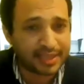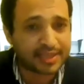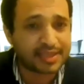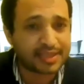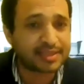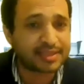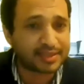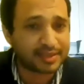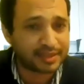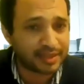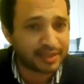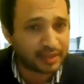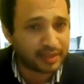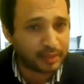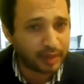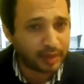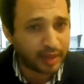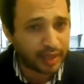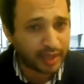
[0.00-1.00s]
this is
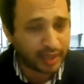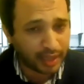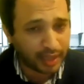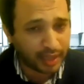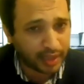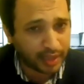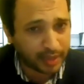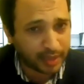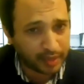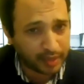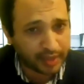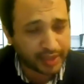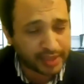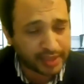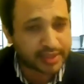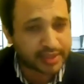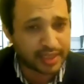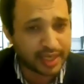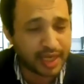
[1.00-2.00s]

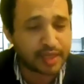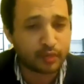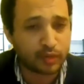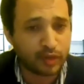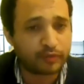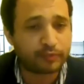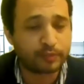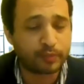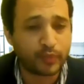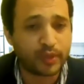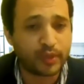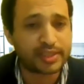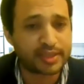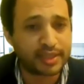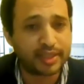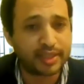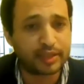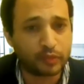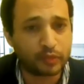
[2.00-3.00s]
this kind of
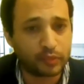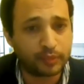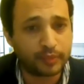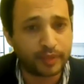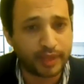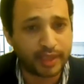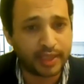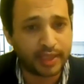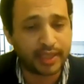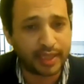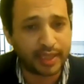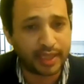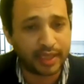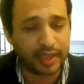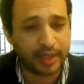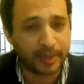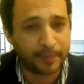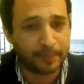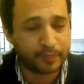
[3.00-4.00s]
points need to be
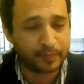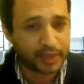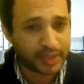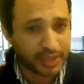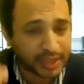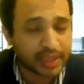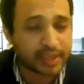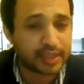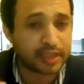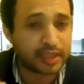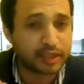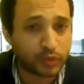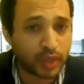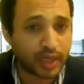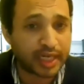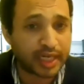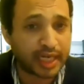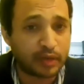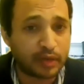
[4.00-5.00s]
taken into
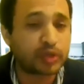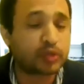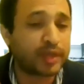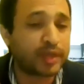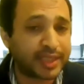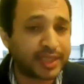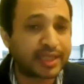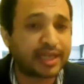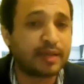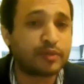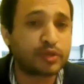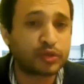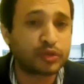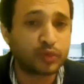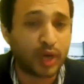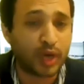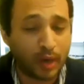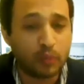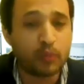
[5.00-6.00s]
account when it comes
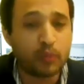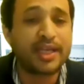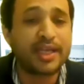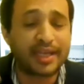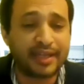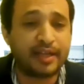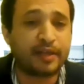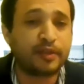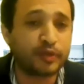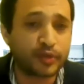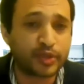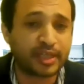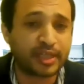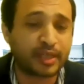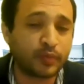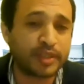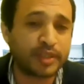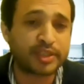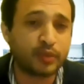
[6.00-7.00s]
to how we can
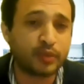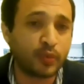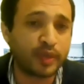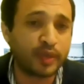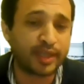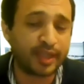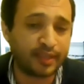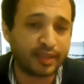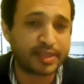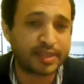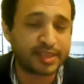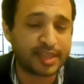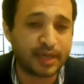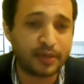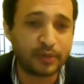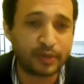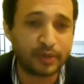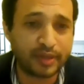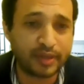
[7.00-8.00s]
understand what's going in the
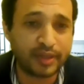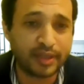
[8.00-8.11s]
South.